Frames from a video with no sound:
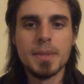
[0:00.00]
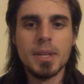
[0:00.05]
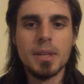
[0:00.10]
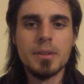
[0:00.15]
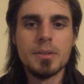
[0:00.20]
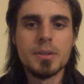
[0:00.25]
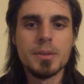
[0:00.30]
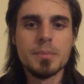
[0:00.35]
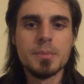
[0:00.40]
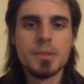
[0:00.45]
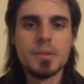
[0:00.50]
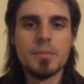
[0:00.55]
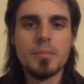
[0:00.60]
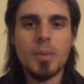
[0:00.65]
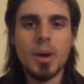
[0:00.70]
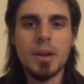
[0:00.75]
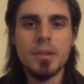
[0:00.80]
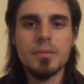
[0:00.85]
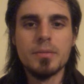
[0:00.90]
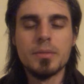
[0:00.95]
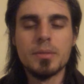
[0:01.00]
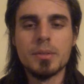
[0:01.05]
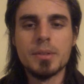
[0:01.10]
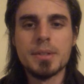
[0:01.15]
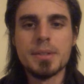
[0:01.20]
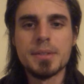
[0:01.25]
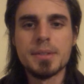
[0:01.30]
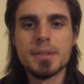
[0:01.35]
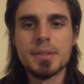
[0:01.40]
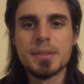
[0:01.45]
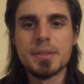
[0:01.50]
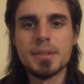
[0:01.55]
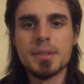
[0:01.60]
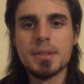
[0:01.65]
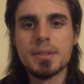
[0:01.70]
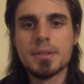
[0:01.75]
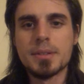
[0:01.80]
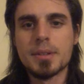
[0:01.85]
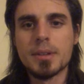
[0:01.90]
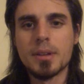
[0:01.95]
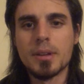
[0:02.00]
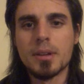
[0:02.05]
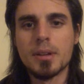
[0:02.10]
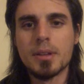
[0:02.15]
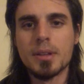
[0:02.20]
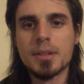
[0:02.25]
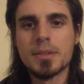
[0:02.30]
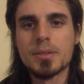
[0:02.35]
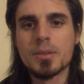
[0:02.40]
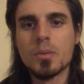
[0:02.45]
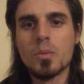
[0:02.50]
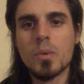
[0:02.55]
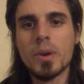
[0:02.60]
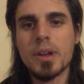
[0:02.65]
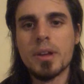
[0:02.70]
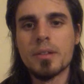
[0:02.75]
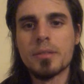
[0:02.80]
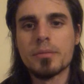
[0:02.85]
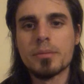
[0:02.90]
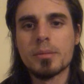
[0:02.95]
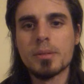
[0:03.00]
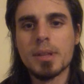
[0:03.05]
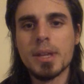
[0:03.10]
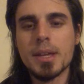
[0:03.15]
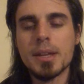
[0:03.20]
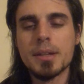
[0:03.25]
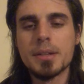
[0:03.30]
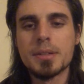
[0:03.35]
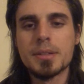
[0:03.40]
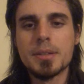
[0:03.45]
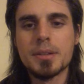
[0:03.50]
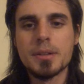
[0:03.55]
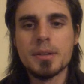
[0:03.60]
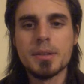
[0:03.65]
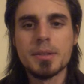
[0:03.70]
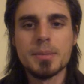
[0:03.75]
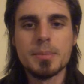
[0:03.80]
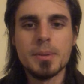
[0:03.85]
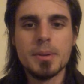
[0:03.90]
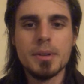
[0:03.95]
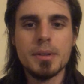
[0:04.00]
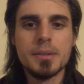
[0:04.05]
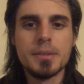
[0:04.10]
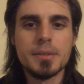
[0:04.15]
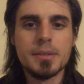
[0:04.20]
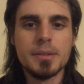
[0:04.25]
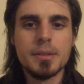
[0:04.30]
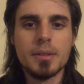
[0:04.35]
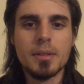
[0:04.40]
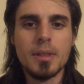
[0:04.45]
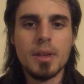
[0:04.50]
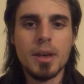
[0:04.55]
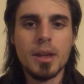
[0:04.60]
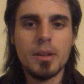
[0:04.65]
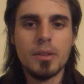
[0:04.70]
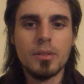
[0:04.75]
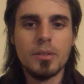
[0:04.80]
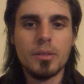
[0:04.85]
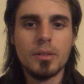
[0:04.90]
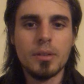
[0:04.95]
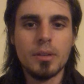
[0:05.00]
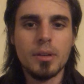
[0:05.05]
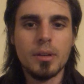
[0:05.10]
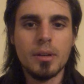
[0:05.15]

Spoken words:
in terms of mindfulness, it's a way of relating to your experience that